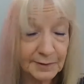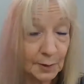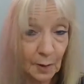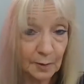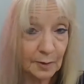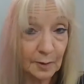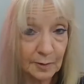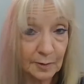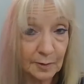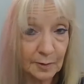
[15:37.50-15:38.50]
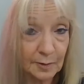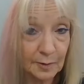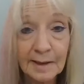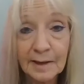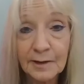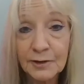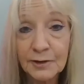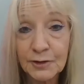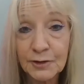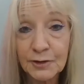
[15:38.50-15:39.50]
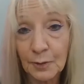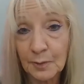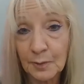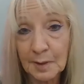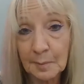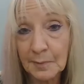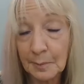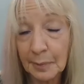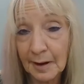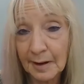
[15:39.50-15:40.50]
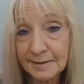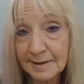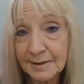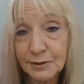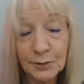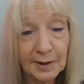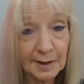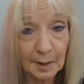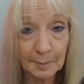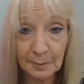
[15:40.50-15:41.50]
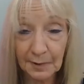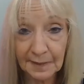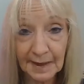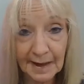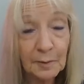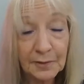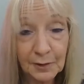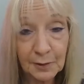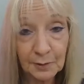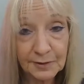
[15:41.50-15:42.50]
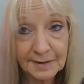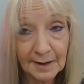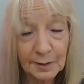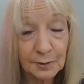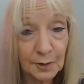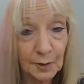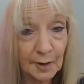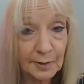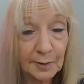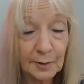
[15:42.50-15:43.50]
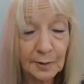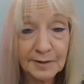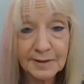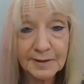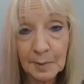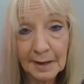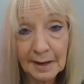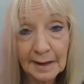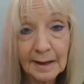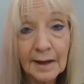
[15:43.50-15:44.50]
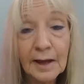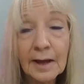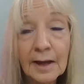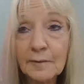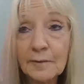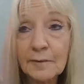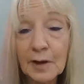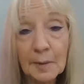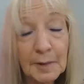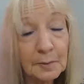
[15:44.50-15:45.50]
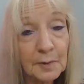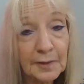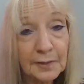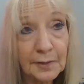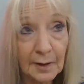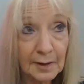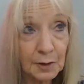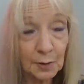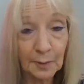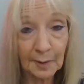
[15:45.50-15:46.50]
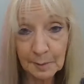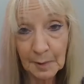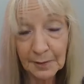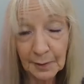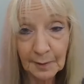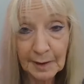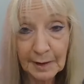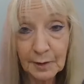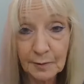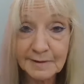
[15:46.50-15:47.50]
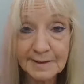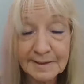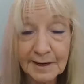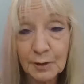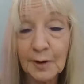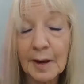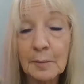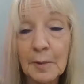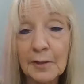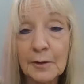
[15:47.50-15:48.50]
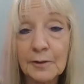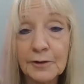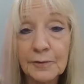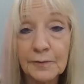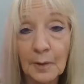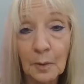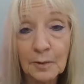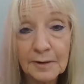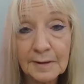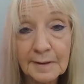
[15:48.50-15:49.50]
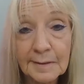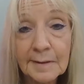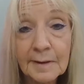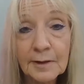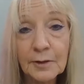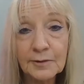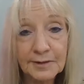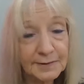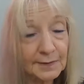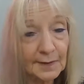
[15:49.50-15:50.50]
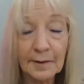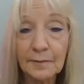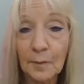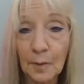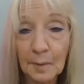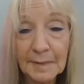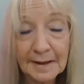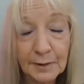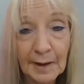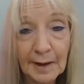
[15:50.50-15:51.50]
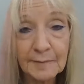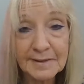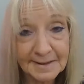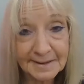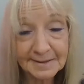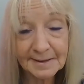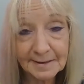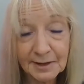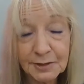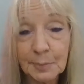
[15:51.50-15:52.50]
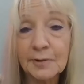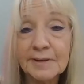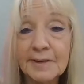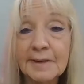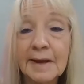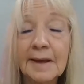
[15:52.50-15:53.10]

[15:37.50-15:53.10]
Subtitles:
daughter or son, showing them the process. You can come in with that, with your son or daughter or somebody. If you come in with your grandmother and you're assisting your grandmother to vote, you just fill out a form that you have assisted this person,